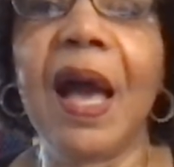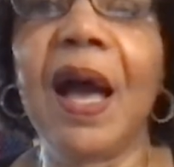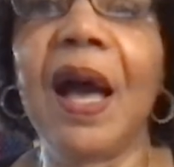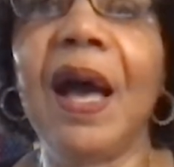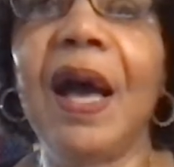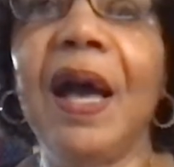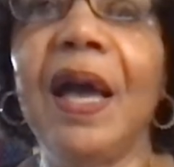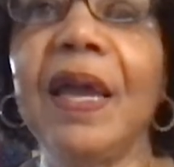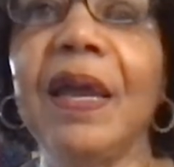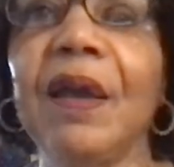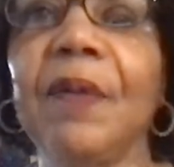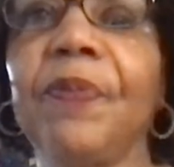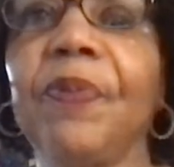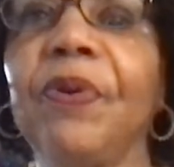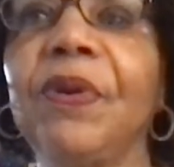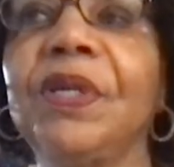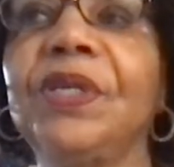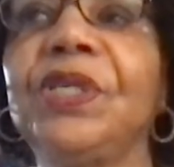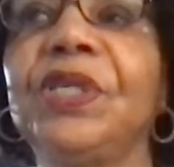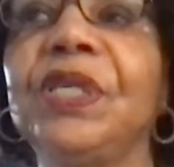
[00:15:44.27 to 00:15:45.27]
I
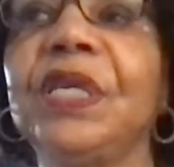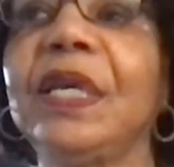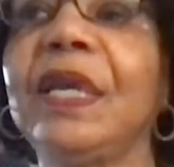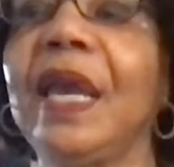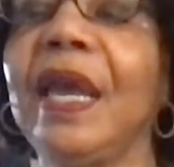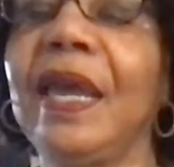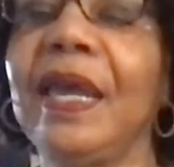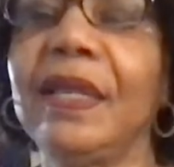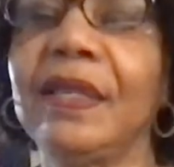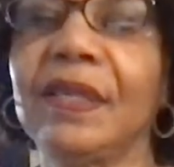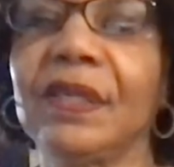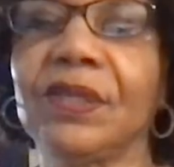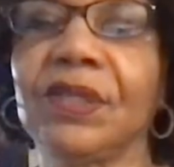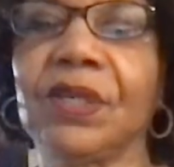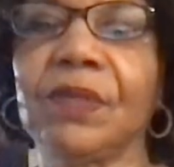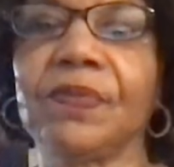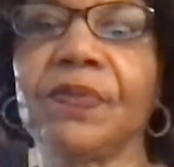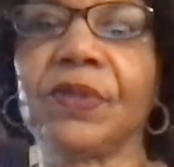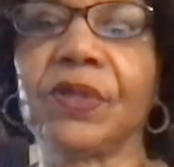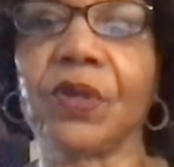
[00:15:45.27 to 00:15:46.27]
appreciate the
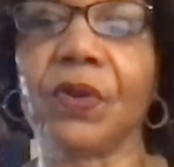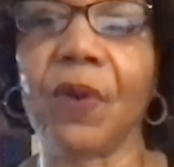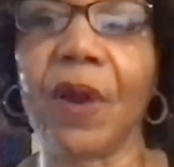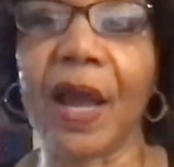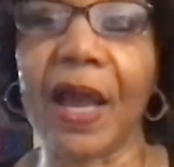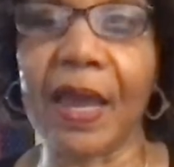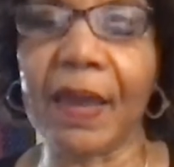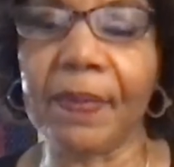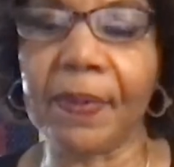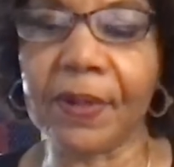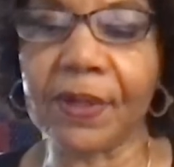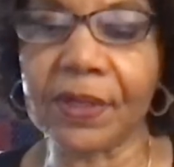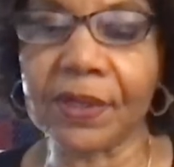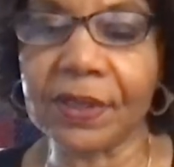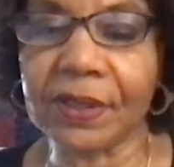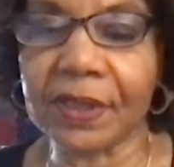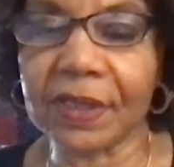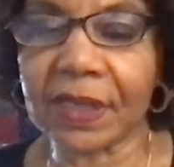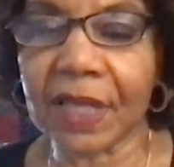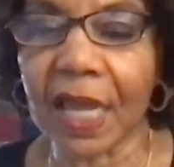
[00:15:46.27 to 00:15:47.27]

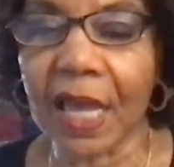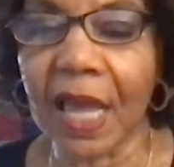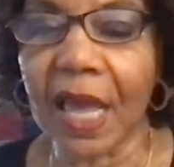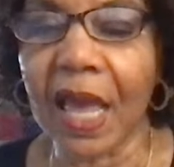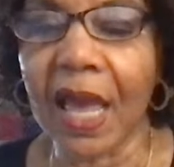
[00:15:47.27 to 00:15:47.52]
subscribers.